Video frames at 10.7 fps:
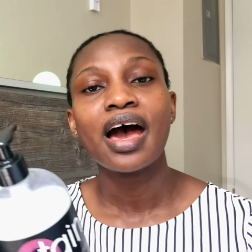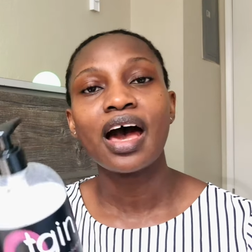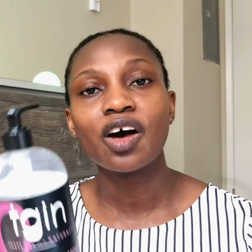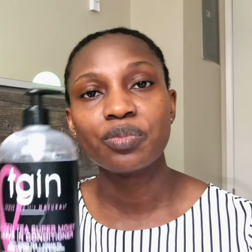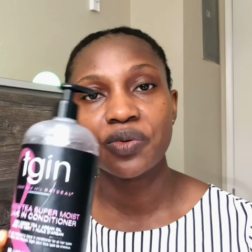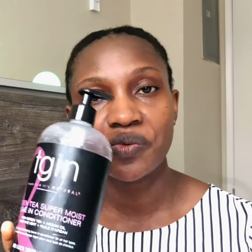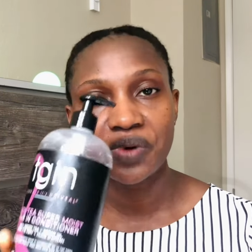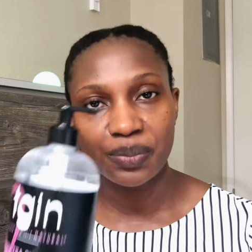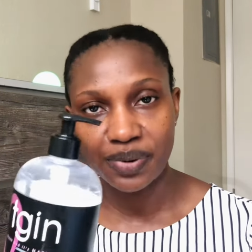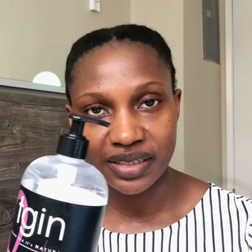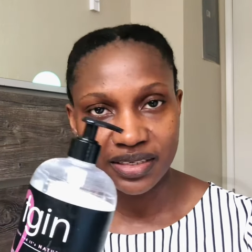I'll be
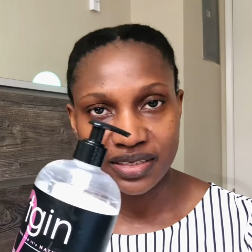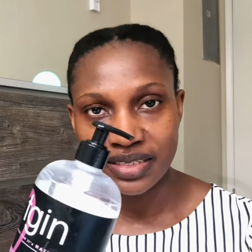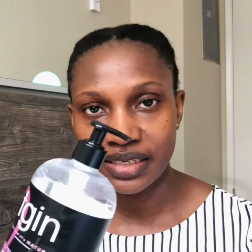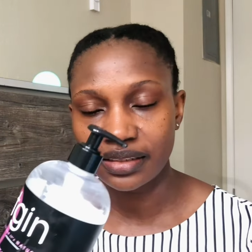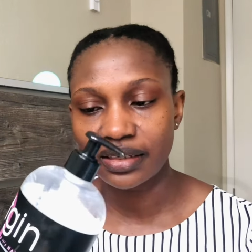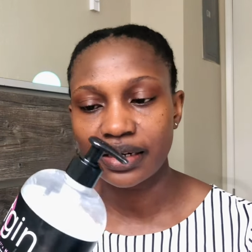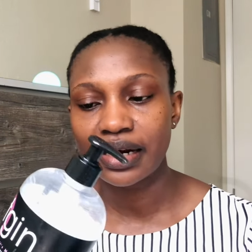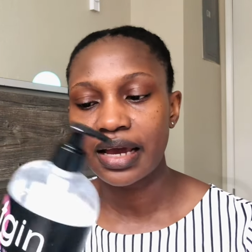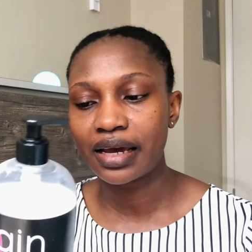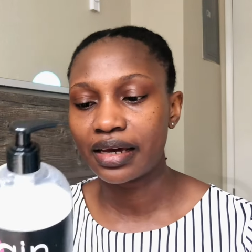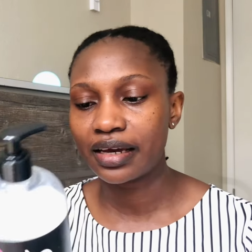repurchasing.
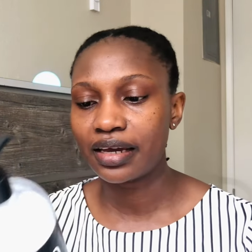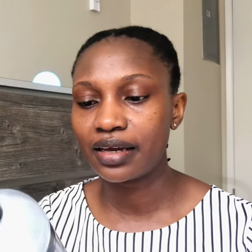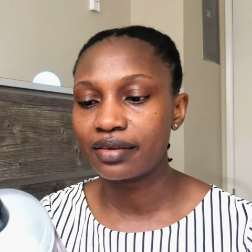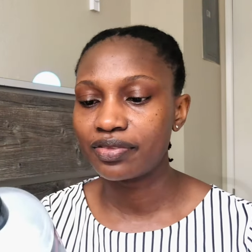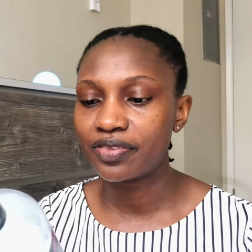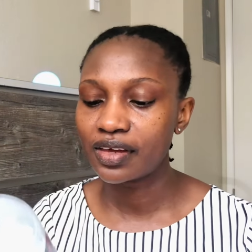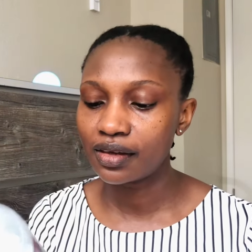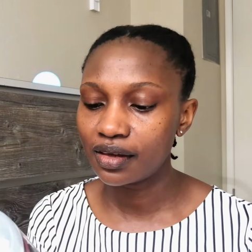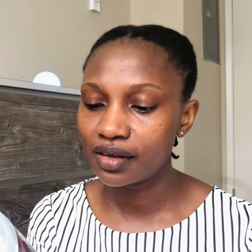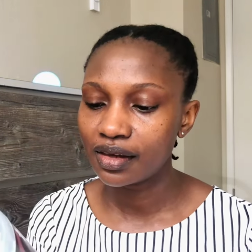I think